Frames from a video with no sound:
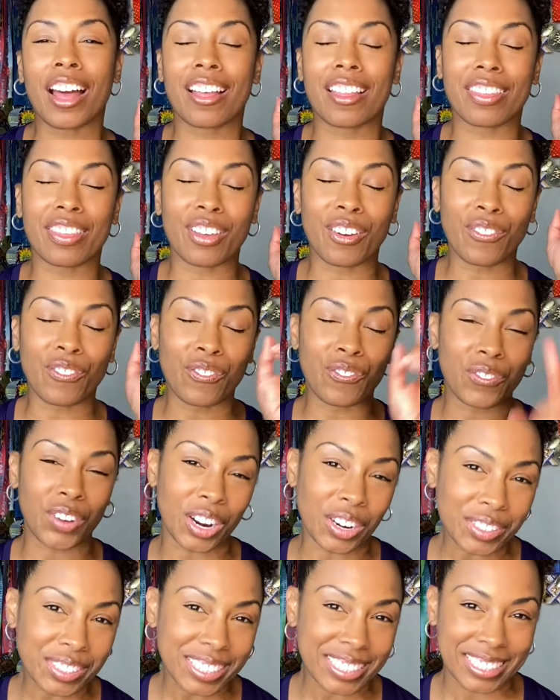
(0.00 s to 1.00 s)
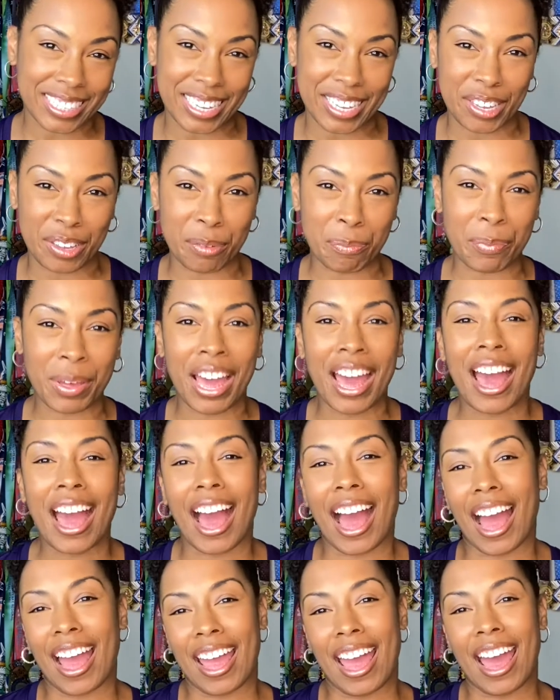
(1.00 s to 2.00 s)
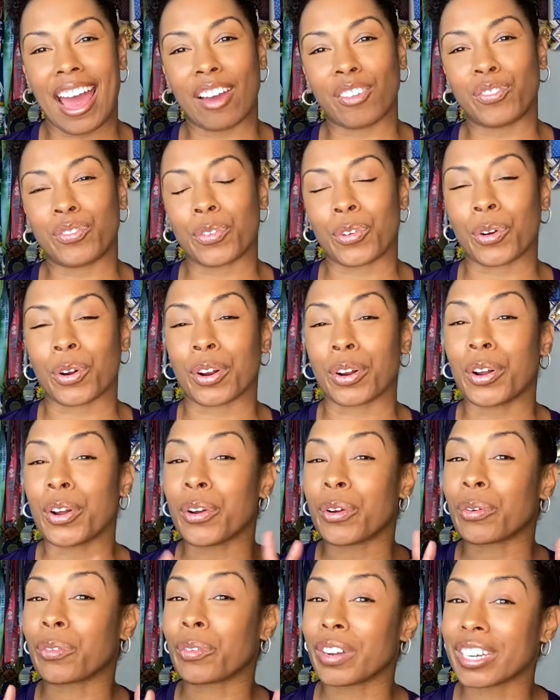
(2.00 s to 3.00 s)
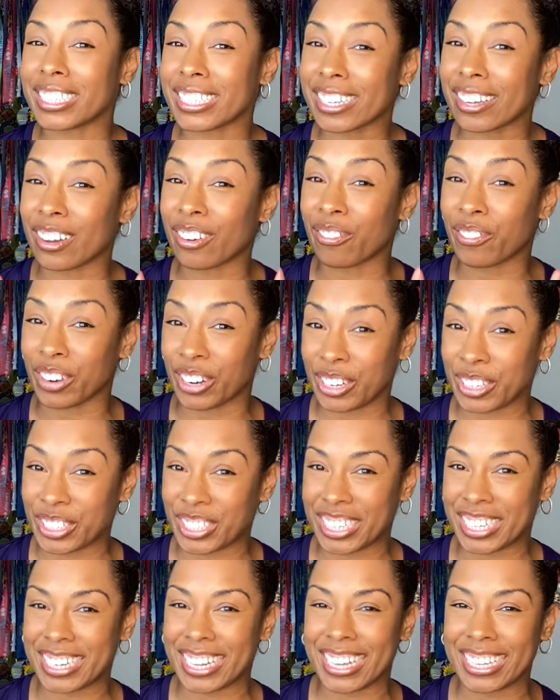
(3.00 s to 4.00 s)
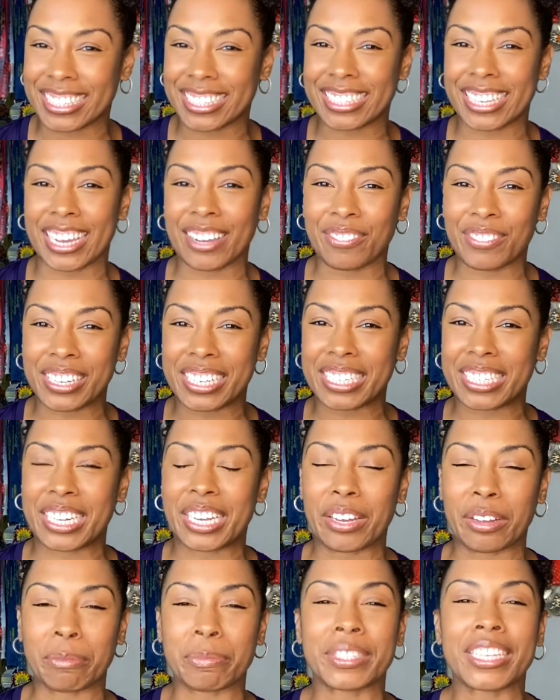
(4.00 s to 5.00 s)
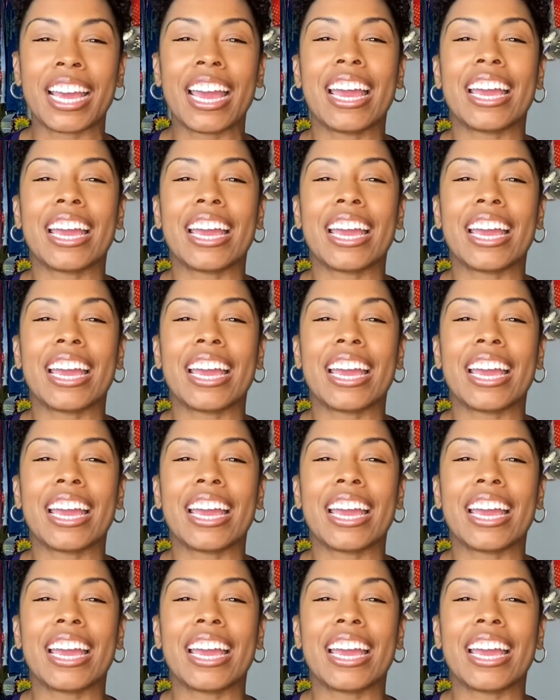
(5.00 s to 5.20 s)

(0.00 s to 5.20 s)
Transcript: The first tip I have for risk aversion and safety tips